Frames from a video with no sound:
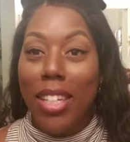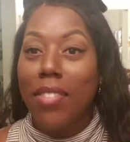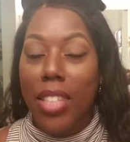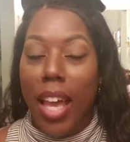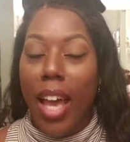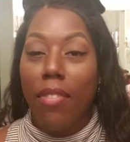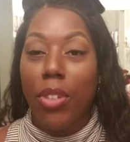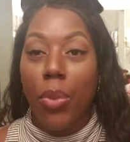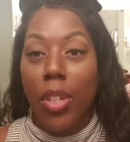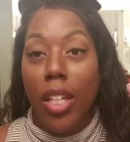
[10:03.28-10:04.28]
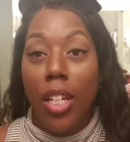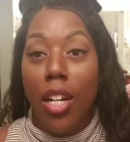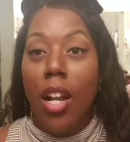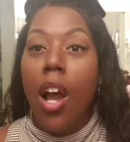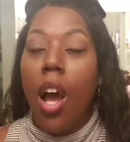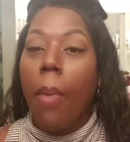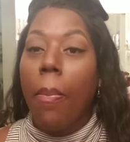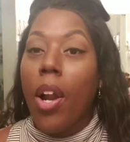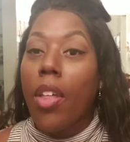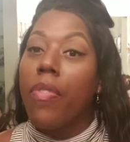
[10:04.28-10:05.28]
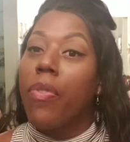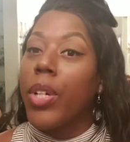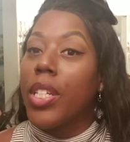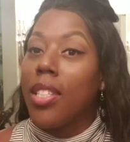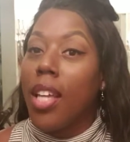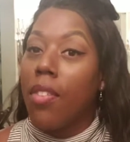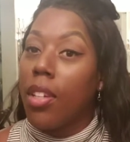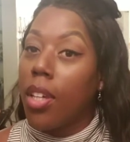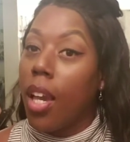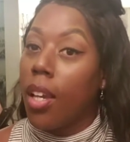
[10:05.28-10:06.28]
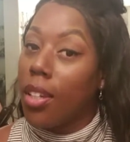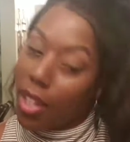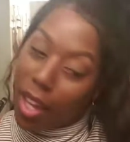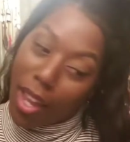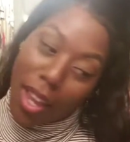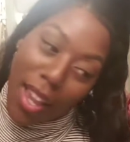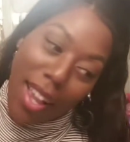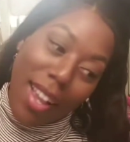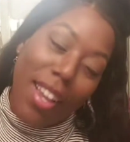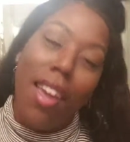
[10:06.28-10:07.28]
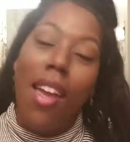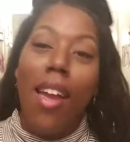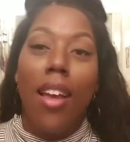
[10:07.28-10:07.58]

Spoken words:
love to have you here, a part of the 47 gang gang.